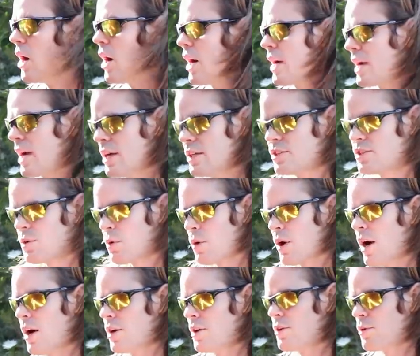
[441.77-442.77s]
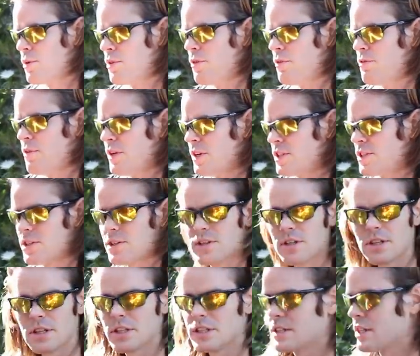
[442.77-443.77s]
All right, guys, so we're out here with the
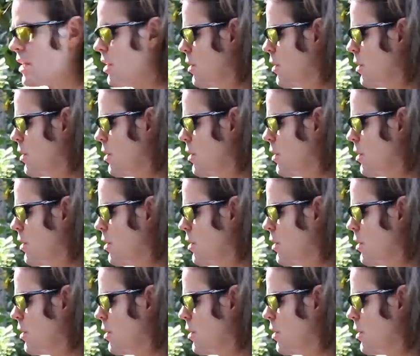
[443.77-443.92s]
finisher. Let's